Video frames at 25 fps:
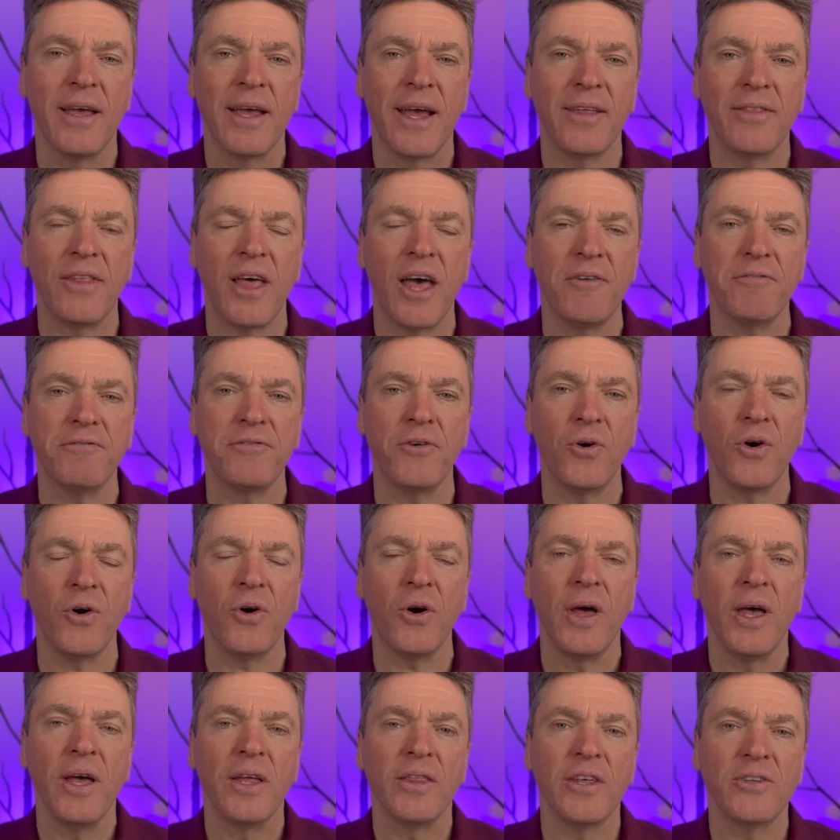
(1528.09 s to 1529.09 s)
And
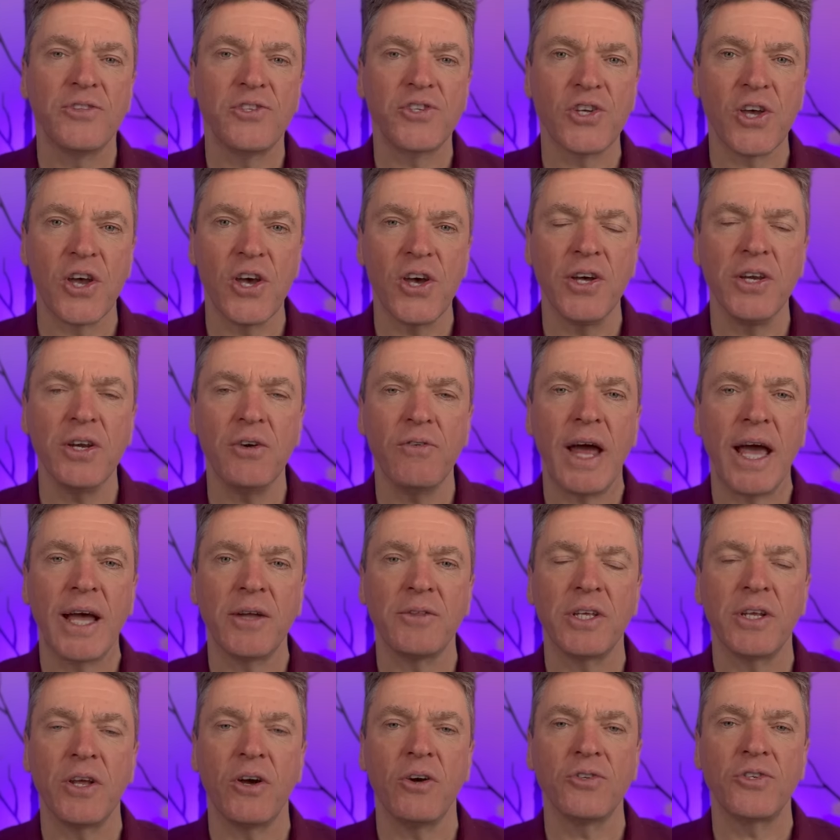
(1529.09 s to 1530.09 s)
therefore, the
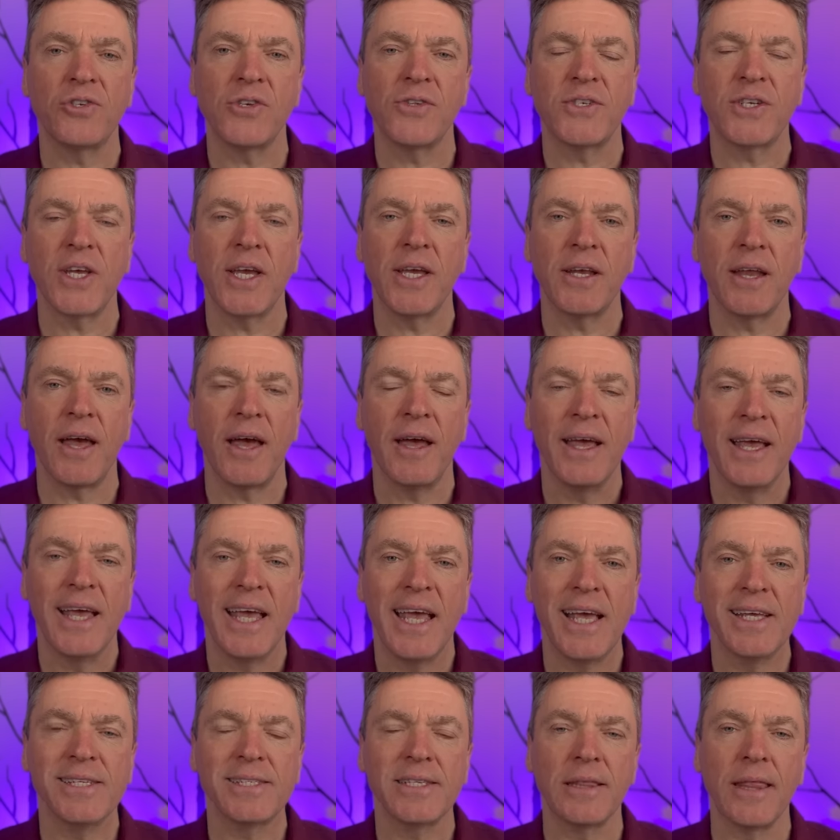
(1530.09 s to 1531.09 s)
turnaround in Argentina
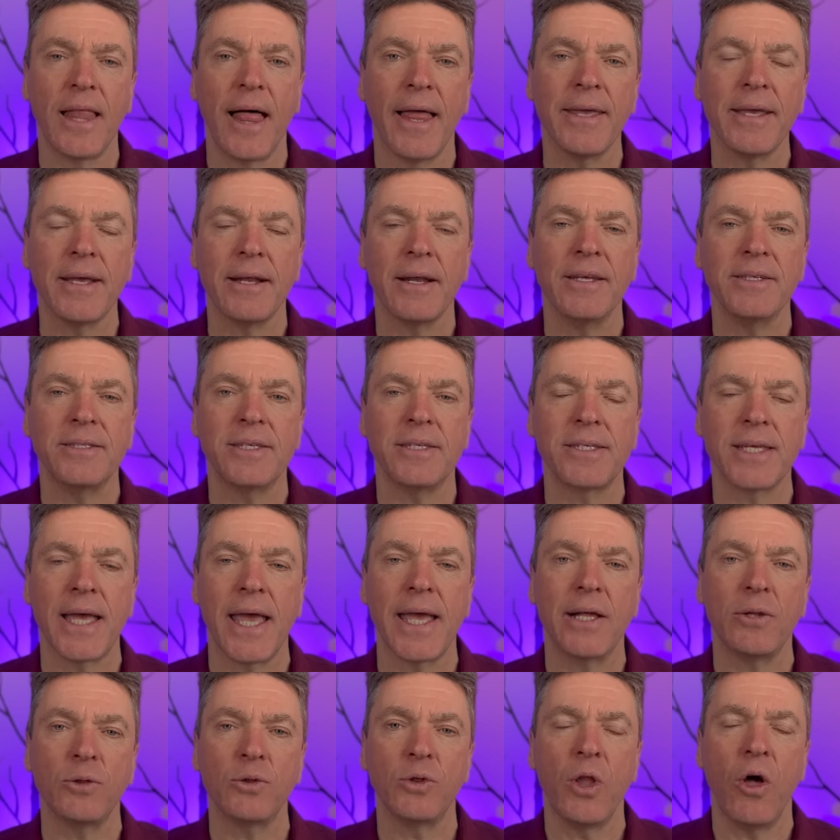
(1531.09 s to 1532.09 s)
is likely to
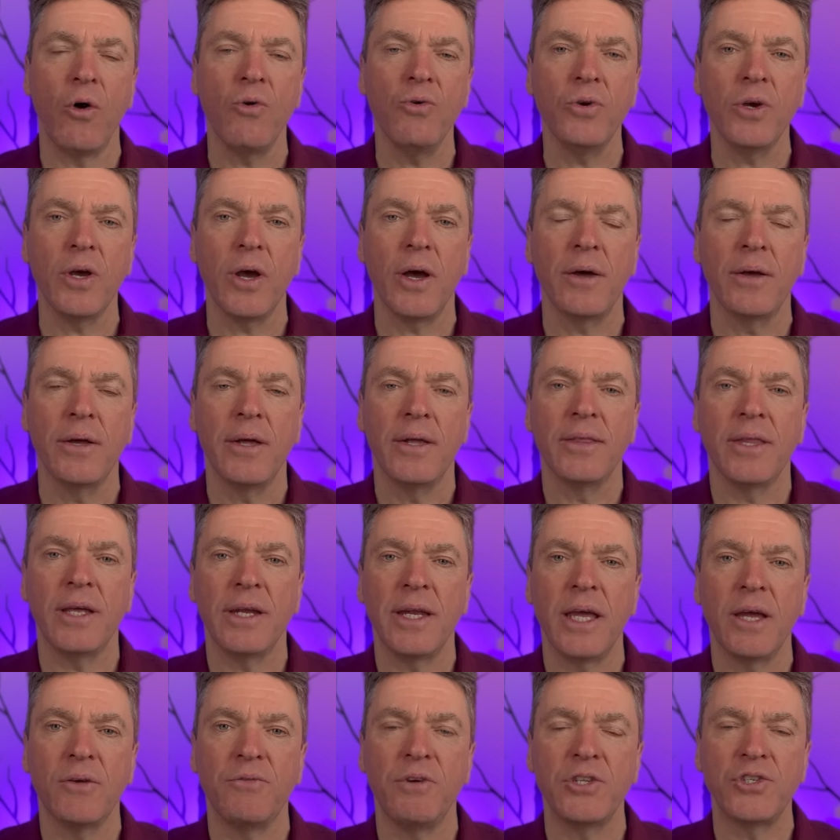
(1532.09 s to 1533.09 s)
take longer than
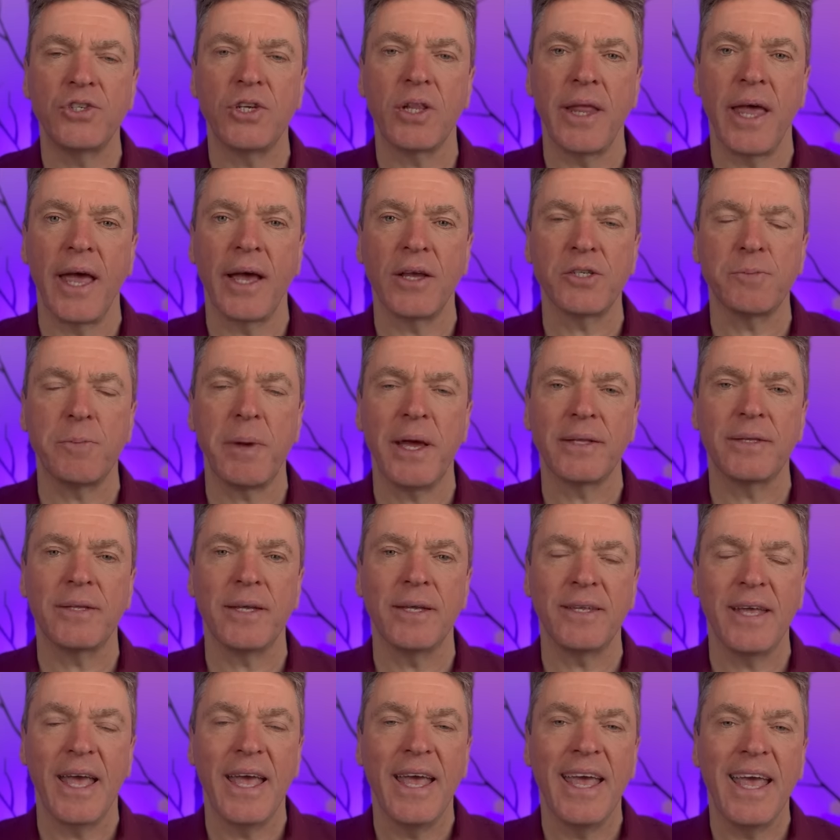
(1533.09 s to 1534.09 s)
he originally
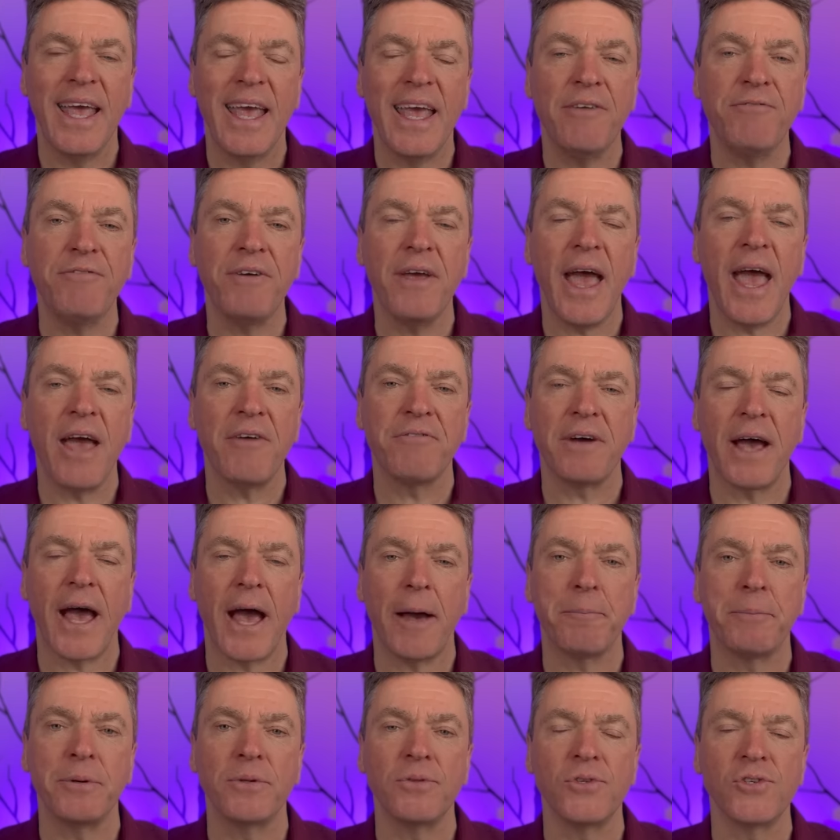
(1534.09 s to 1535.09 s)
expected, if it ever
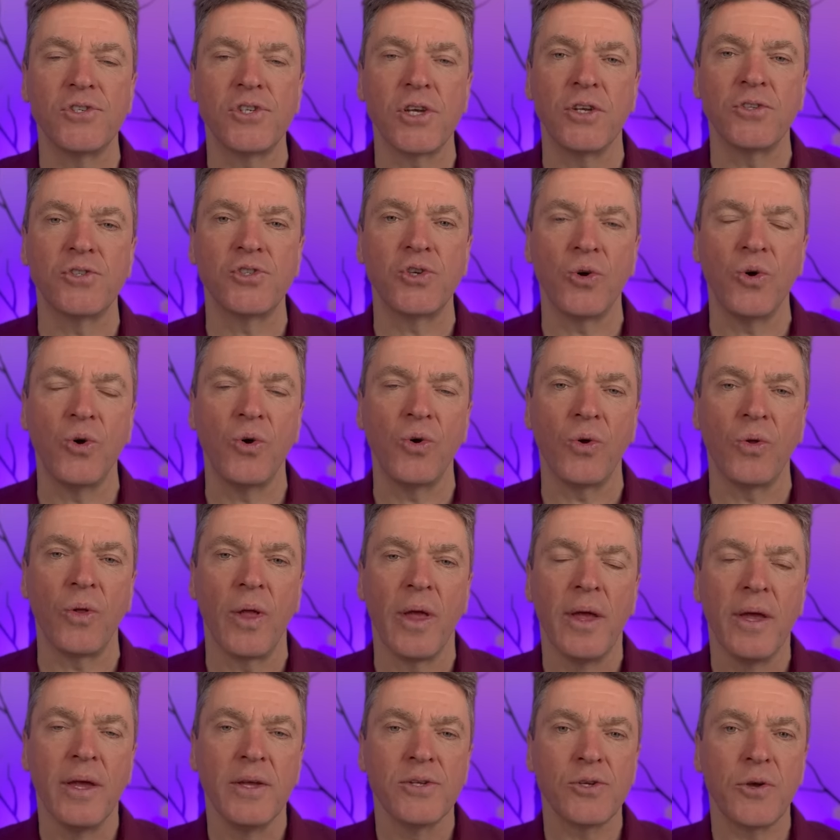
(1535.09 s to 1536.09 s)
happens at all.
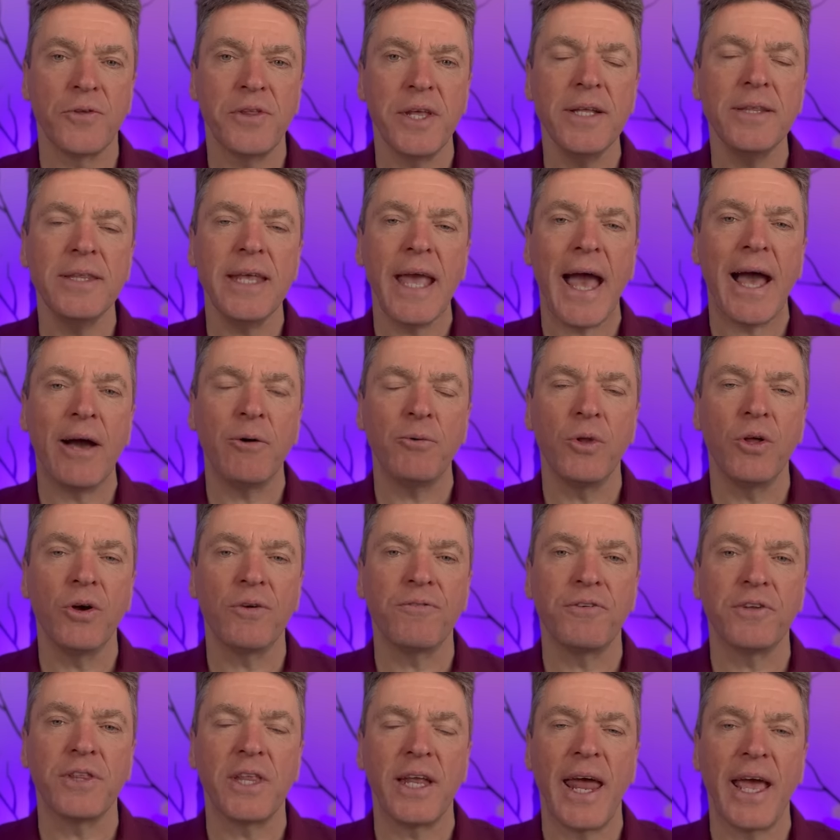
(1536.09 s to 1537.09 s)
So I think the
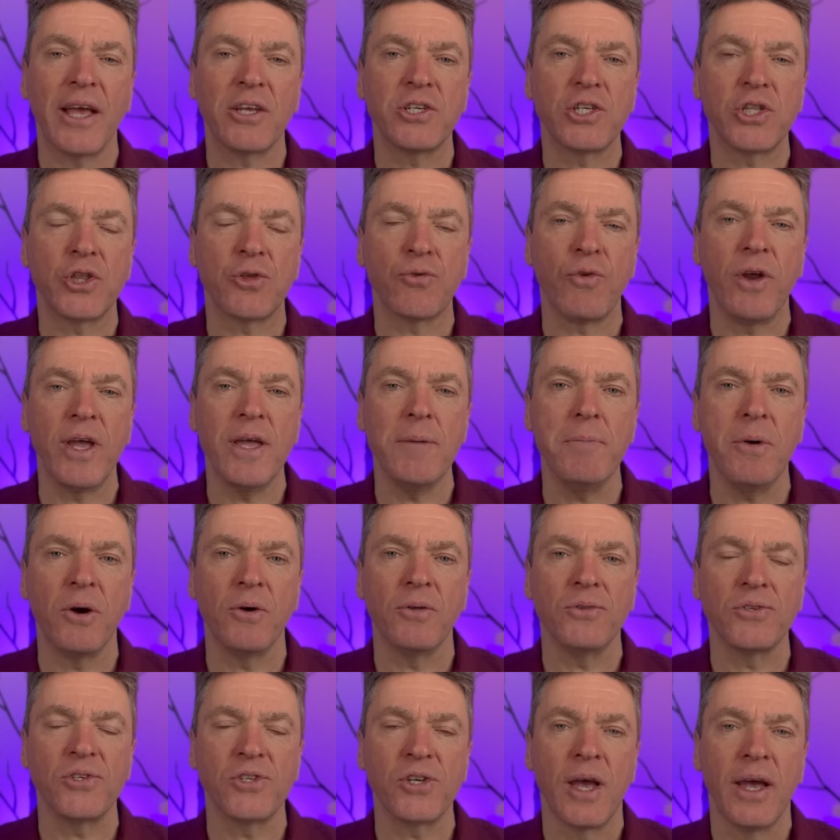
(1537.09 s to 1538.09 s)
outlook for the next three
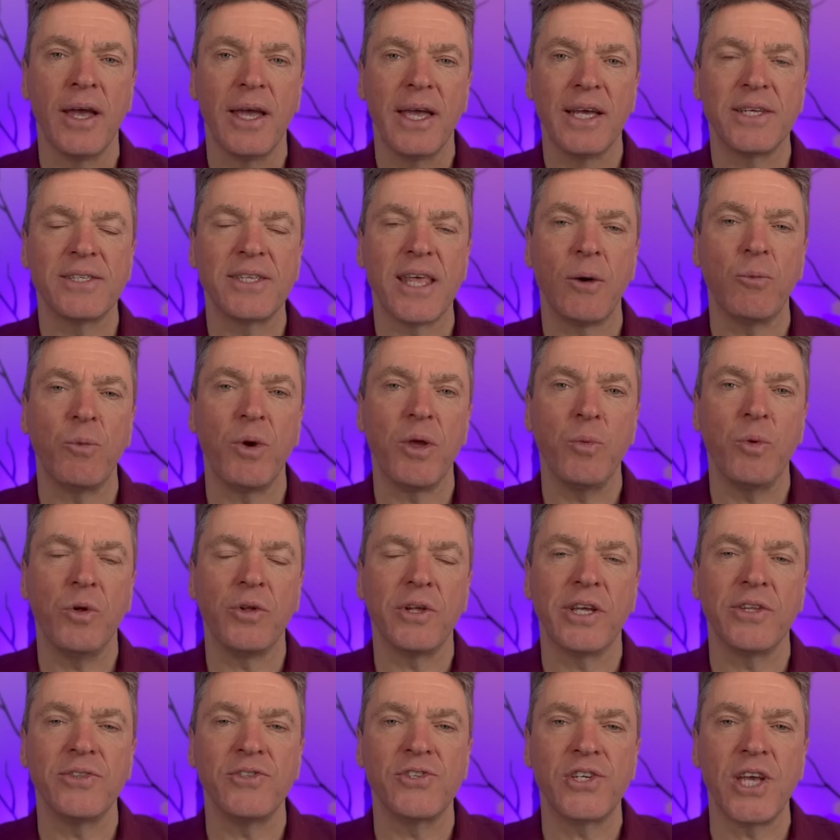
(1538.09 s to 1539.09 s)
months is that we will
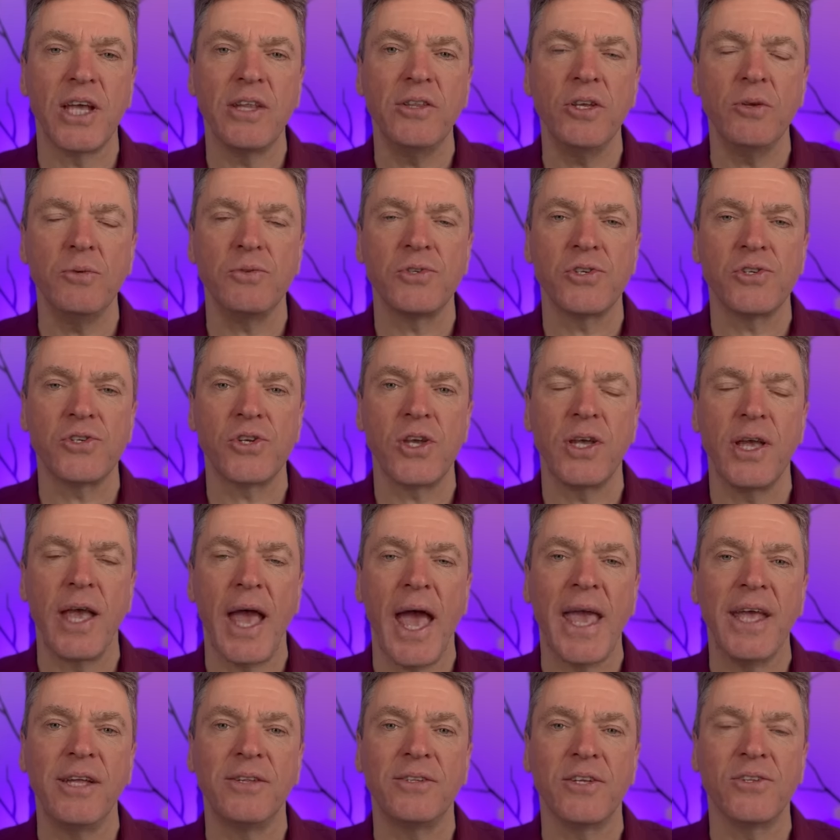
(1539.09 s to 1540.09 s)
continue to see
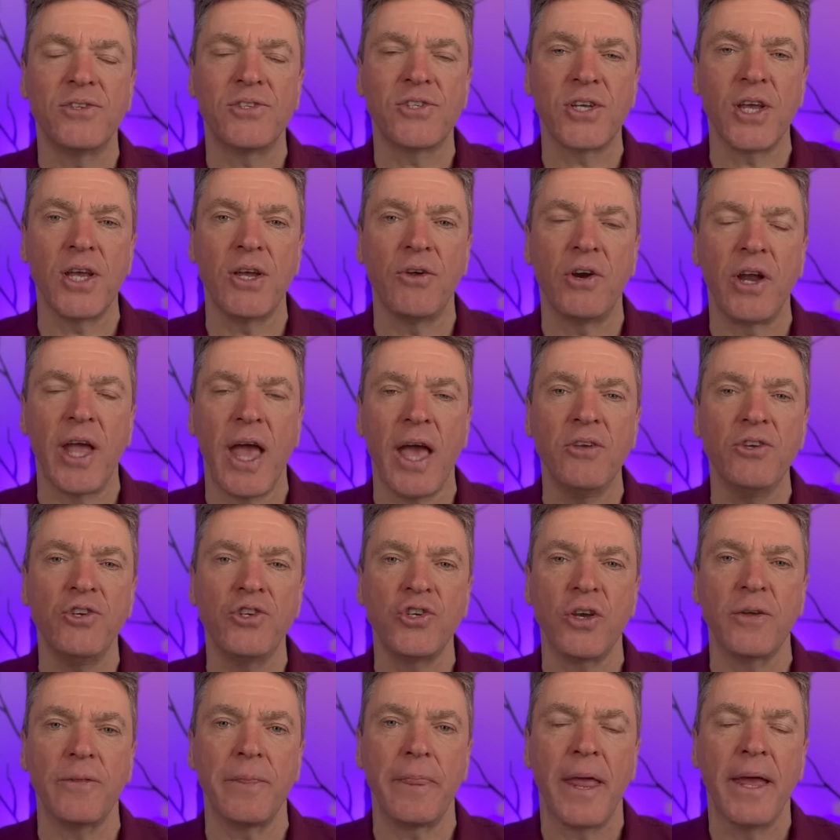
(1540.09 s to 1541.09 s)
a
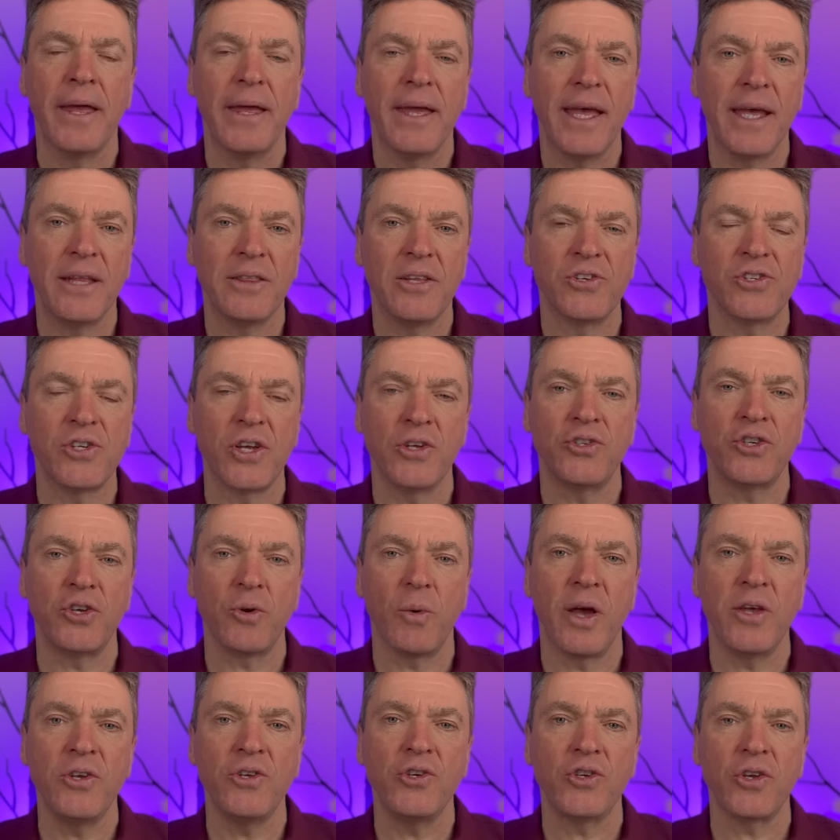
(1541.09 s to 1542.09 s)
deterioration in the
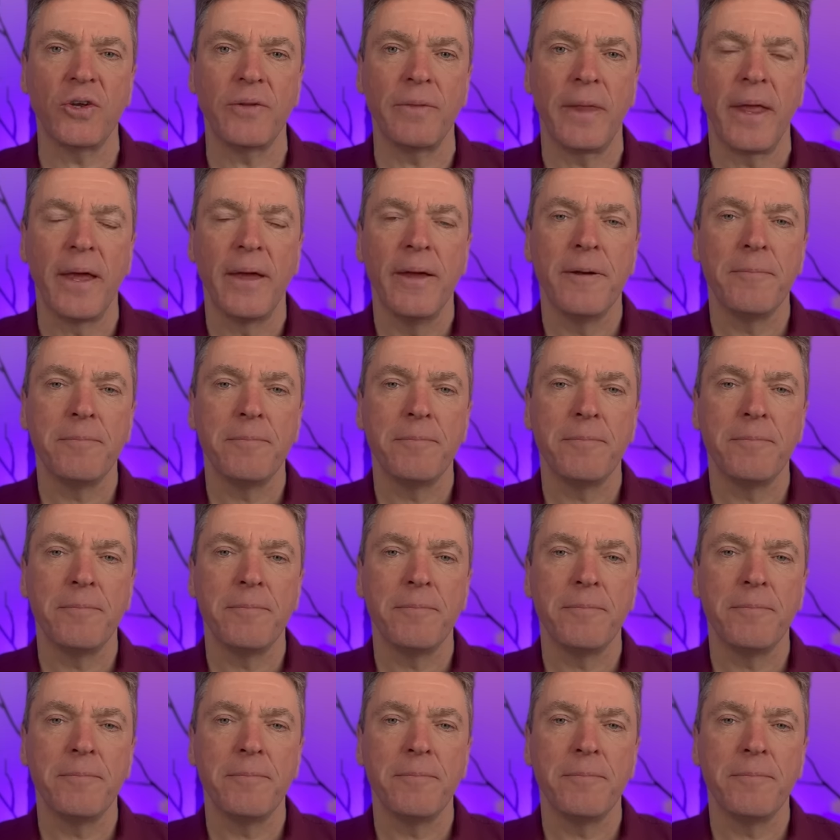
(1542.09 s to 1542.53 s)
situation.